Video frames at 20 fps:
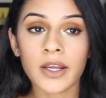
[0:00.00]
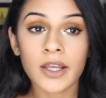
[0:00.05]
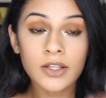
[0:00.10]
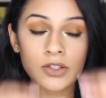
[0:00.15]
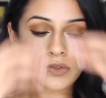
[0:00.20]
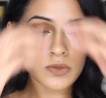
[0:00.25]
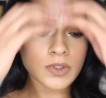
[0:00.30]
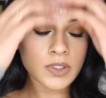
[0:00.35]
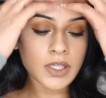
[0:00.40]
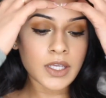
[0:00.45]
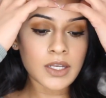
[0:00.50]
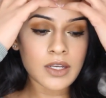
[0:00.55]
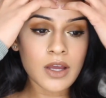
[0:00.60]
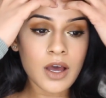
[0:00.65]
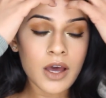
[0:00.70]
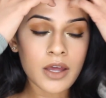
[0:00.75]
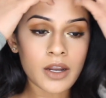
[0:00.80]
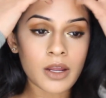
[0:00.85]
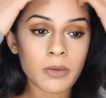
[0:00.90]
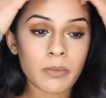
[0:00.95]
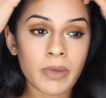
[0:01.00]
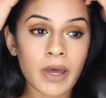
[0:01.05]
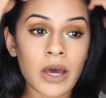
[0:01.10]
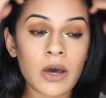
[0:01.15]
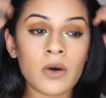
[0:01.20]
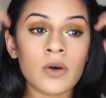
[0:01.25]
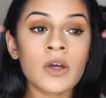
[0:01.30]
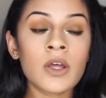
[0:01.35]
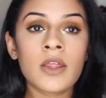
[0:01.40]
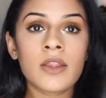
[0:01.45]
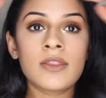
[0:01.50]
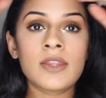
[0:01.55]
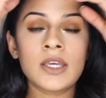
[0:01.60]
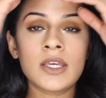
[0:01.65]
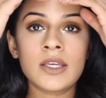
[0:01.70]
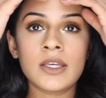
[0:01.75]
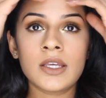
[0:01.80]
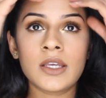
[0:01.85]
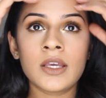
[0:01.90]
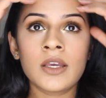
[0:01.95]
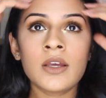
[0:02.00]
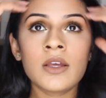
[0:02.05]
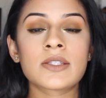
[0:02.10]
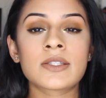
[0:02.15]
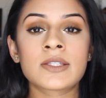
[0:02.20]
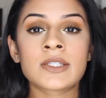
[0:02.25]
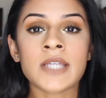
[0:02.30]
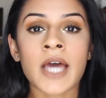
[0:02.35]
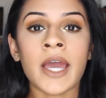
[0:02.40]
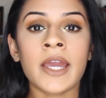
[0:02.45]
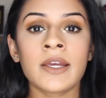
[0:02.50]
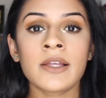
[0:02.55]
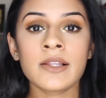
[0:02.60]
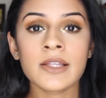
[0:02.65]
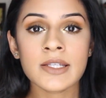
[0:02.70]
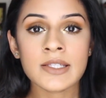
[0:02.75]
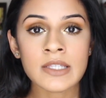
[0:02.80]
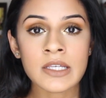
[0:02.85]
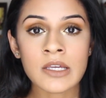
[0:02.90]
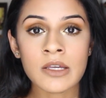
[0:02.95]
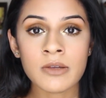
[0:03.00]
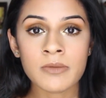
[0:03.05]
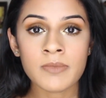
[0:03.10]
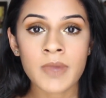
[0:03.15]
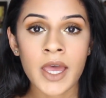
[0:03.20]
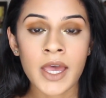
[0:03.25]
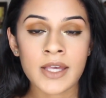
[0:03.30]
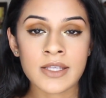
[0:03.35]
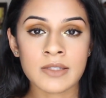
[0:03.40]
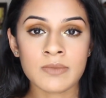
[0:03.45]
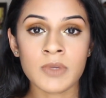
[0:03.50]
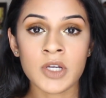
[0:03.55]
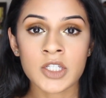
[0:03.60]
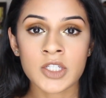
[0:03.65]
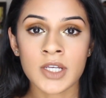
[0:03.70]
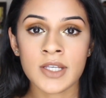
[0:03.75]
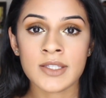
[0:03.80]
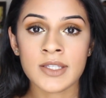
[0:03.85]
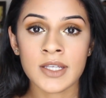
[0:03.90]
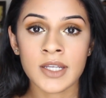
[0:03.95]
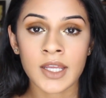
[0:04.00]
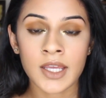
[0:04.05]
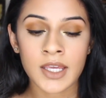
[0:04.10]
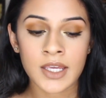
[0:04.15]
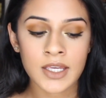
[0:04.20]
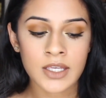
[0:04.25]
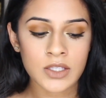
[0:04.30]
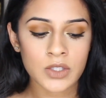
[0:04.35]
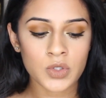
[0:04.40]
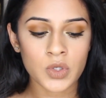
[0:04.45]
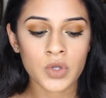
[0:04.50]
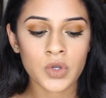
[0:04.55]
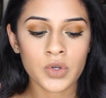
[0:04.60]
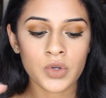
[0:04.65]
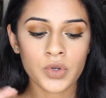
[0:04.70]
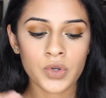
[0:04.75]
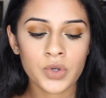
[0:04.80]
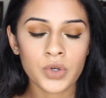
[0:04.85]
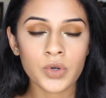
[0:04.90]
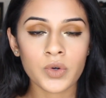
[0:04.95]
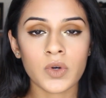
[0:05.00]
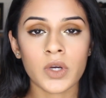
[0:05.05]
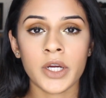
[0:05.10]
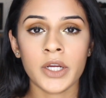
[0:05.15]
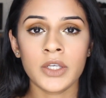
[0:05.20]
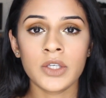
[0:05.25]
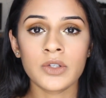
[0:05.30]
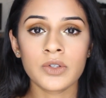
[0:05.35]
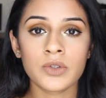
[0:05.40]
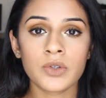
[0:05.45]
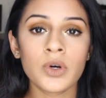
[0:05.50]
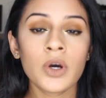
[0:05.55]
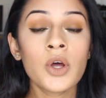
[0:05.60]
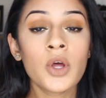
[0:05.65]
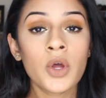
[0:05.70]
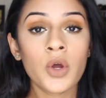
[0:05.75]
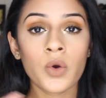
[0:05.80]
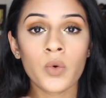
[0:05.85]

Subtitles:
It's really not about the stylism as much as it is who are you,